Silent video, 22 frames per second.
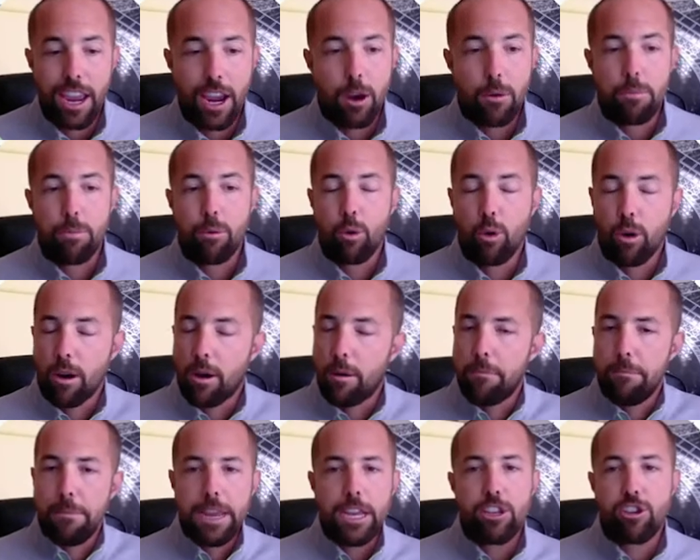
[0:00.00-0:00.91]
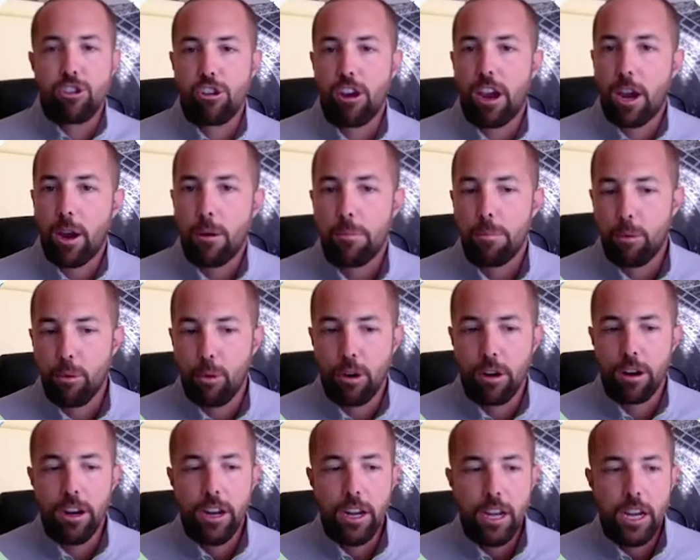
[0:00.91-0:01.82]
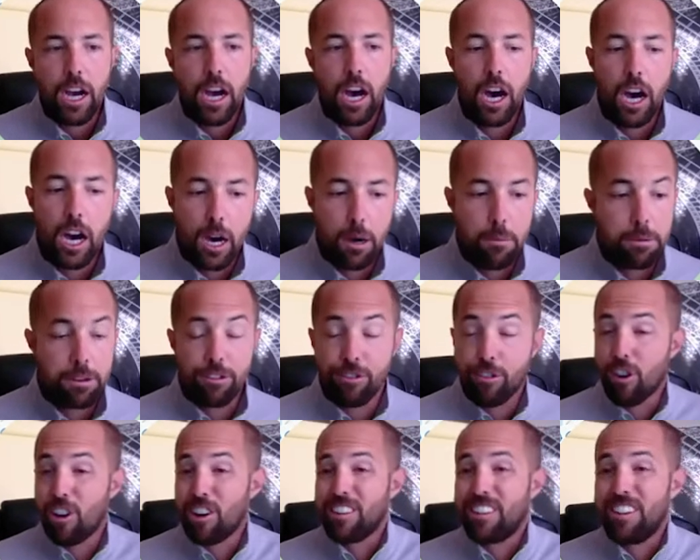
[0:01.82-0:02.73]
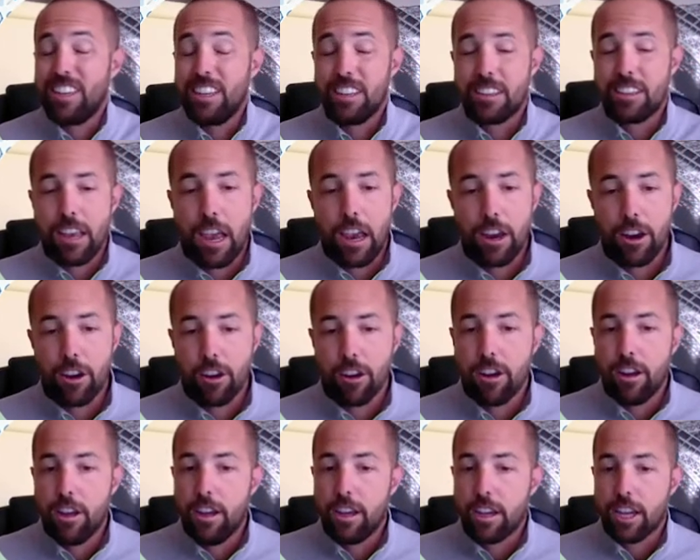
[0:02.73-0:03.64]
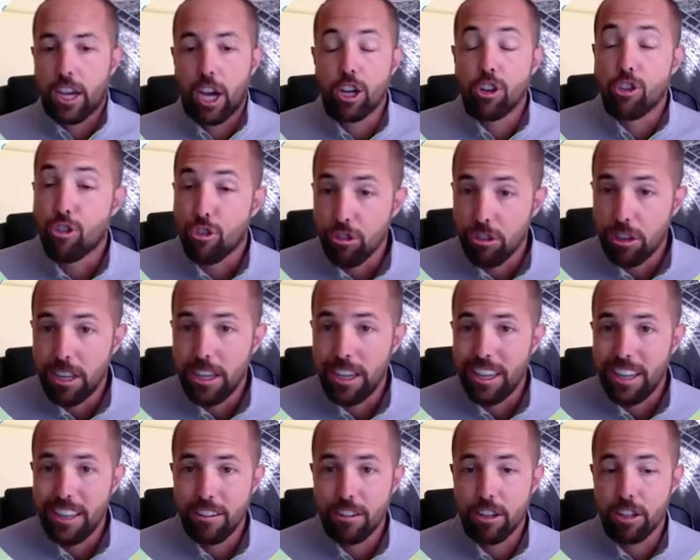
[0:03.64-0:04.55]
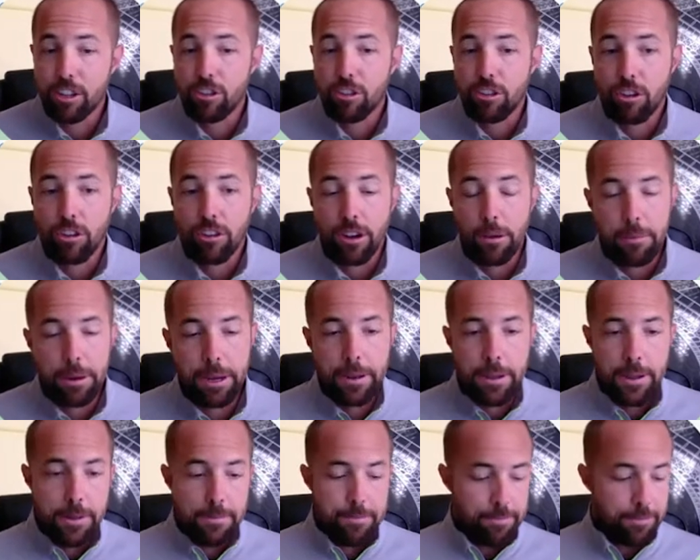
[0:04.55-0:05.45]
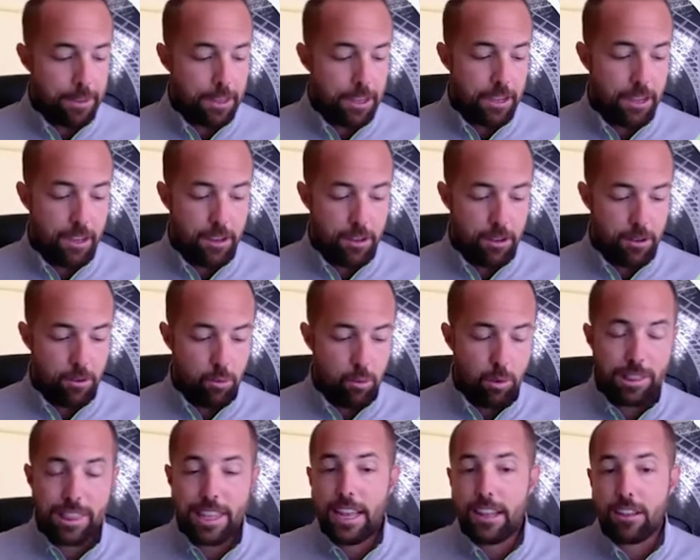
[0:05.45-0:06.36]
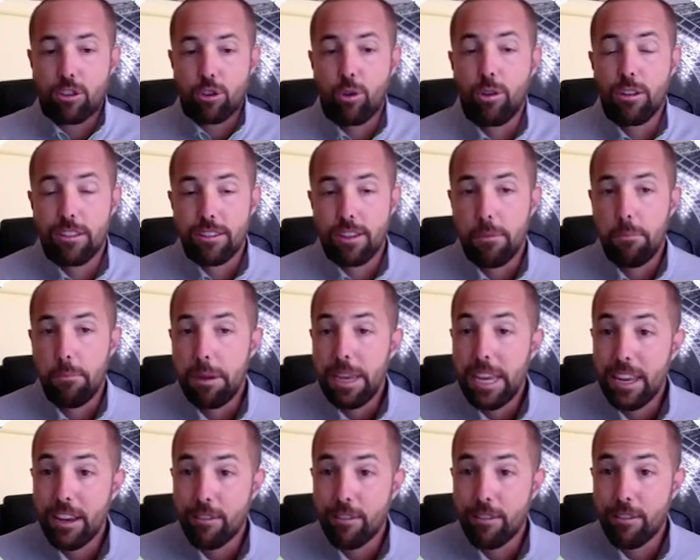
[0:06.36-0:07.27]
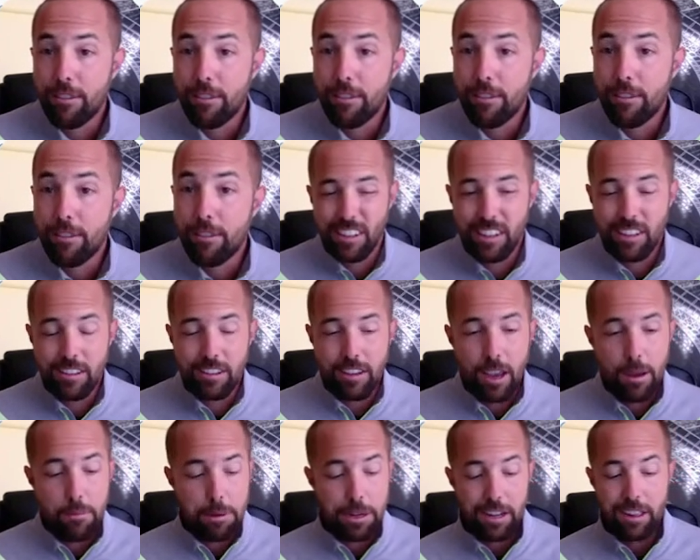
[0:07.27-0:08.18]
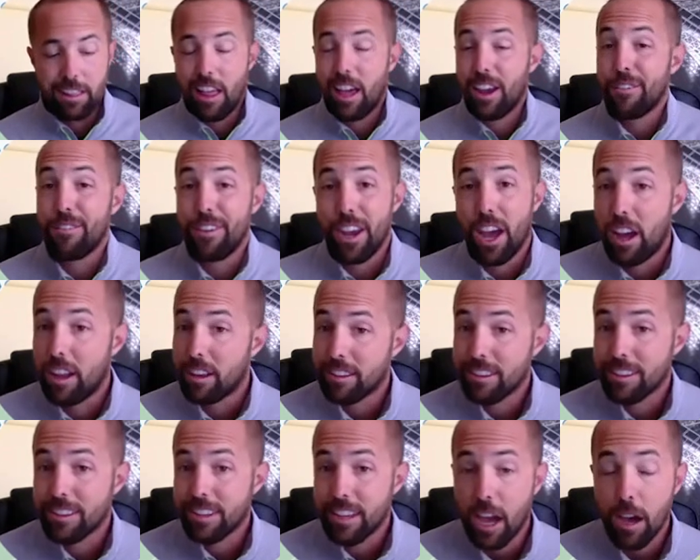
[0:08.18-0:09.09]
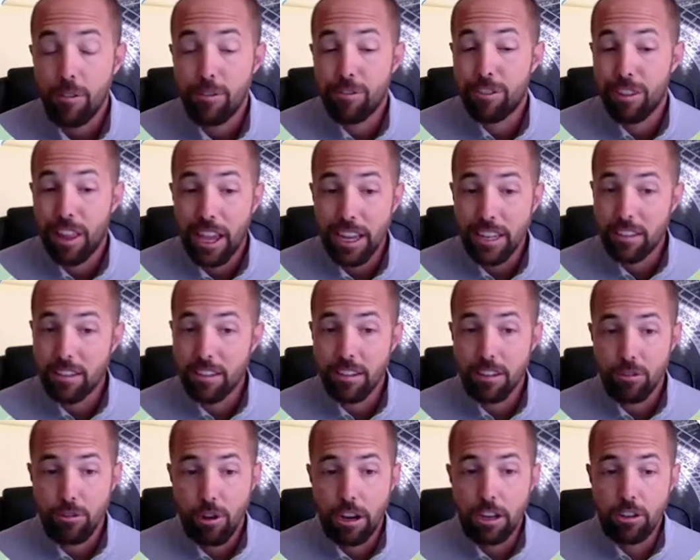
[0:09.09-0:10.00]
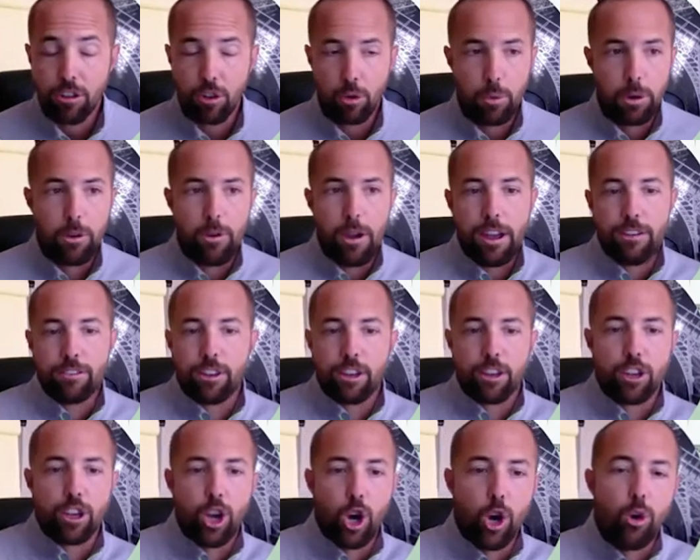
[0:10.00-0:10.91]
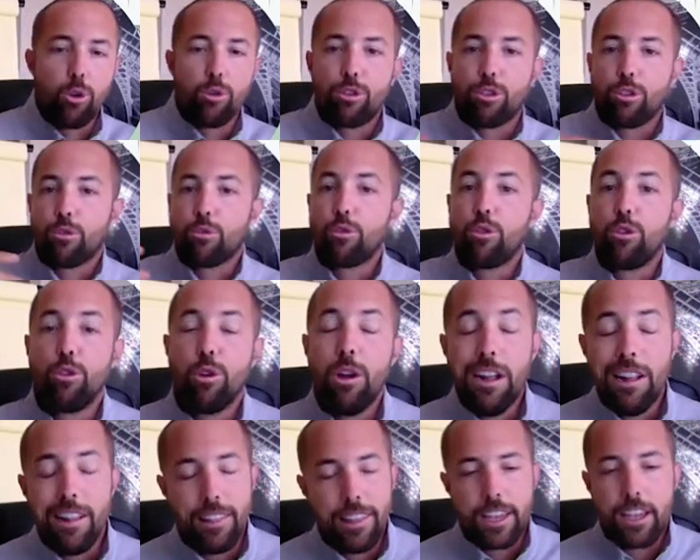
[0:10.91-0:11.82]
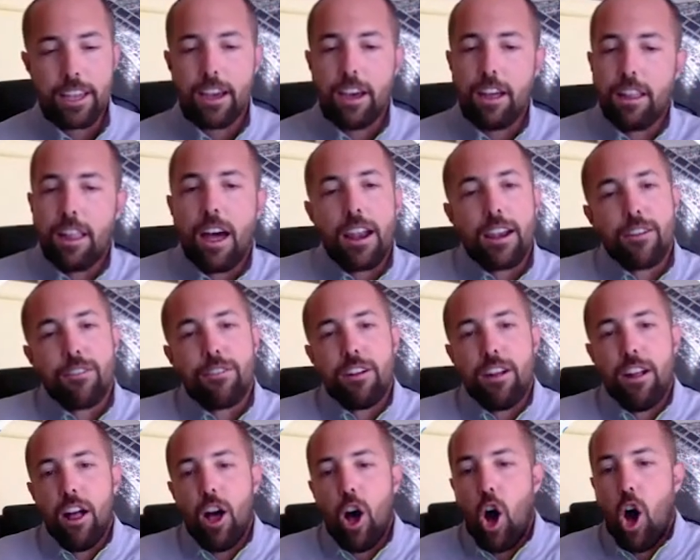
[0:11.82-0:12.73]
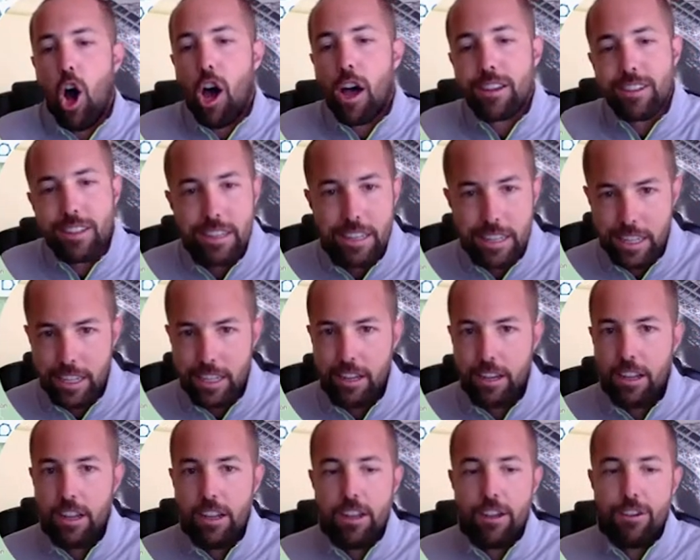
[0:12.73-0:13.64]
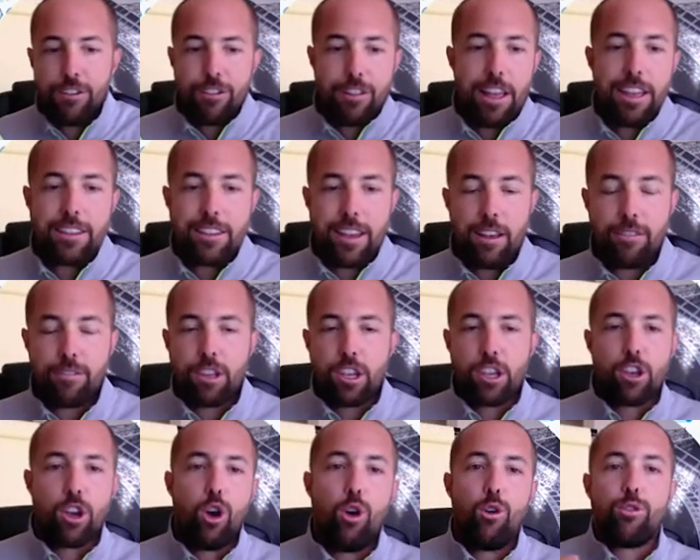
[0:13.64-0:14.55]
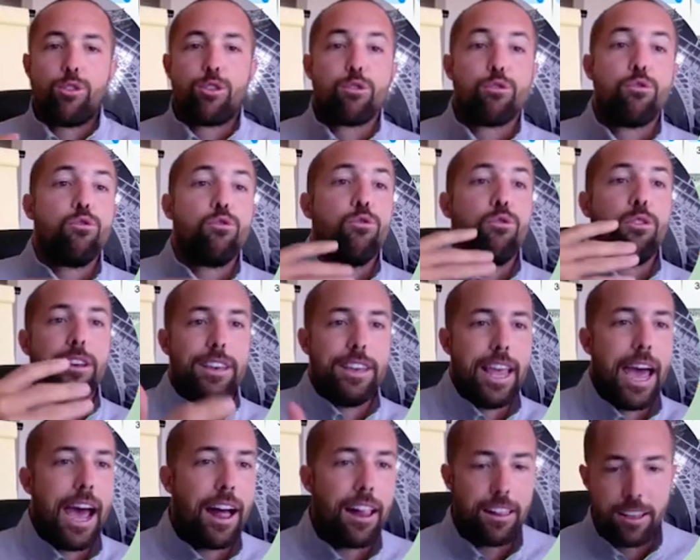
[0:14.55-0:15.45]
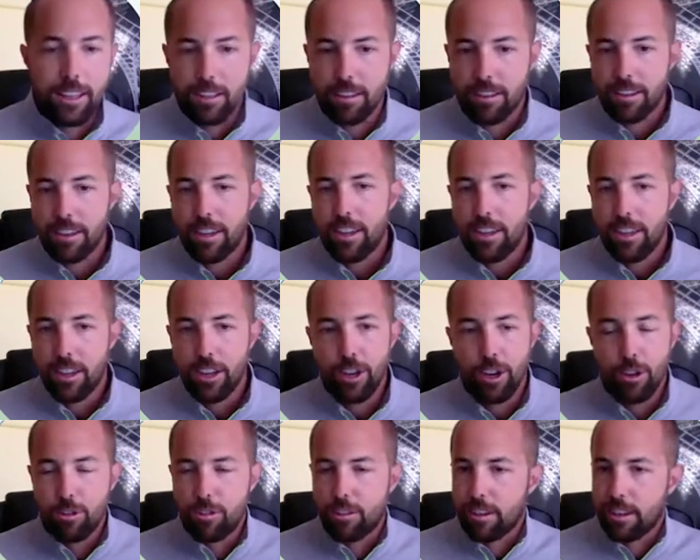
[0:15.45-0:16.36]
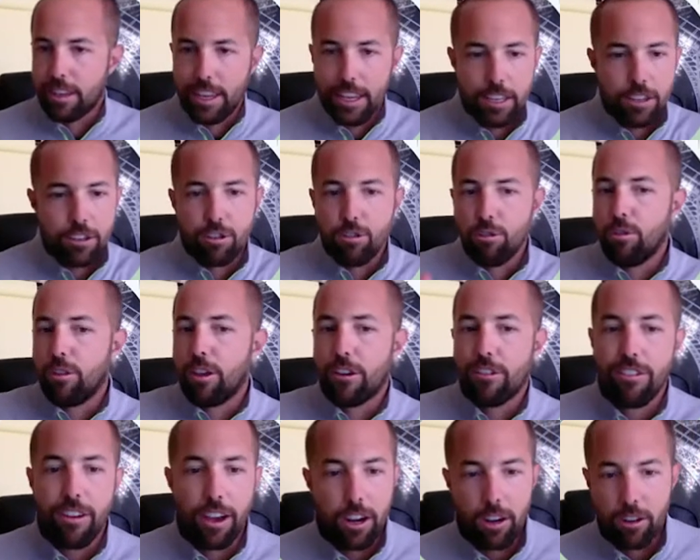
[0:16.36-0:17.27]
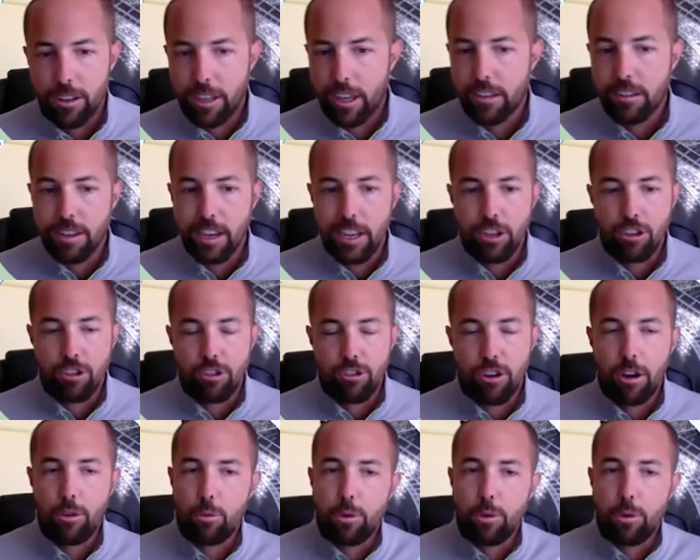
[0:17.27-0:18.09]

airport, a major airport hub as far as the entire country is concerned. I mean, uh, what that's going to mean for us is, I mean, a lot of nonstop flights, right? So we don't have to go through, like a lot of Austin flights have to go through Dallas, you know, to get to their final destination, right?